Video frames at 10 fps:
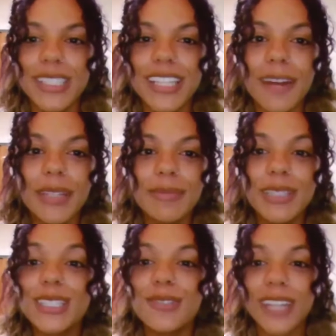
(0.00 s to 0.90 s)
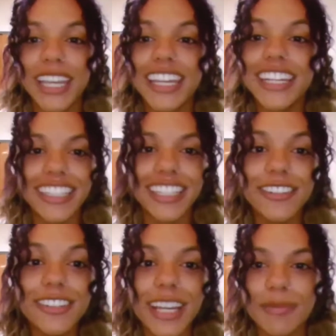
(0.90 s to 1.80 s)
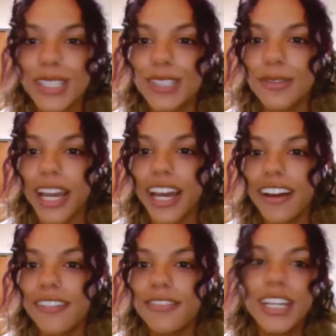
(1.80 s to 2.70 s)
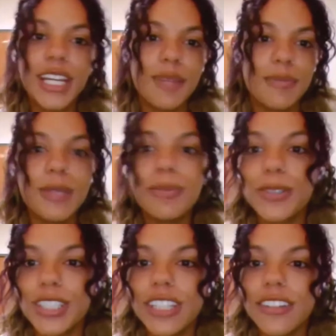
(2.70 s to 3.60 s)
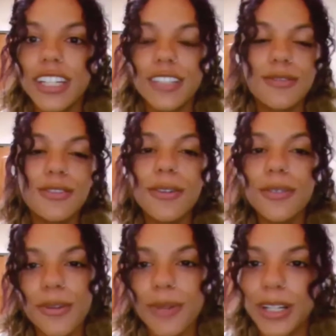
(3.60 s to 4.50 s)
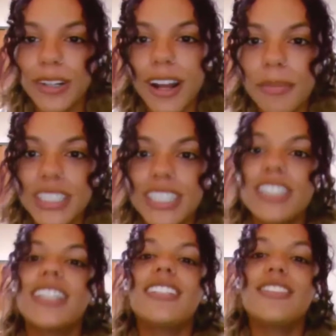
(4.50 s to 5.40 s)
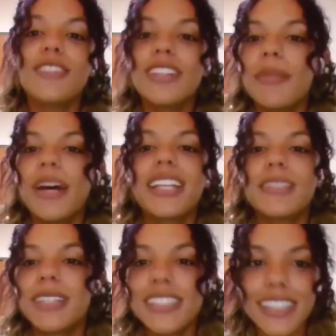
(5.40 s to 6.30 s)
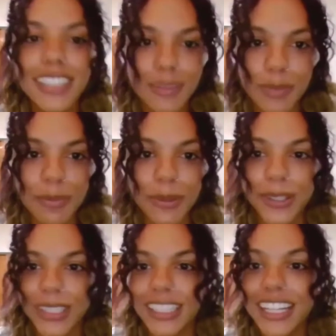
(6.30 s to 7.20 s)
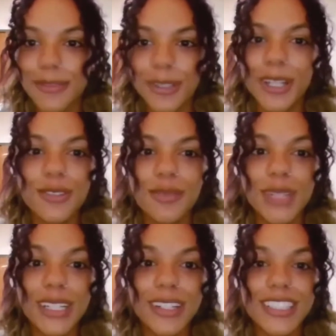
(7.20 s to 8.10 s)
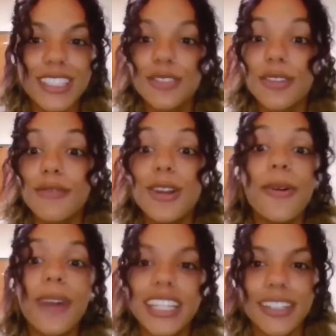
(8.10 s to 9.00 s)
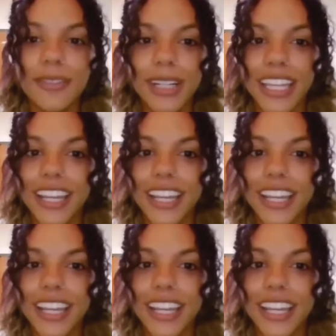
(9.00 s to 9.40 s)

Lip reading: coming because you can't hear them because you have people cheering. You don't know where your competition is. You can get passed by 6 people in the last 100 meters because you have no idea where they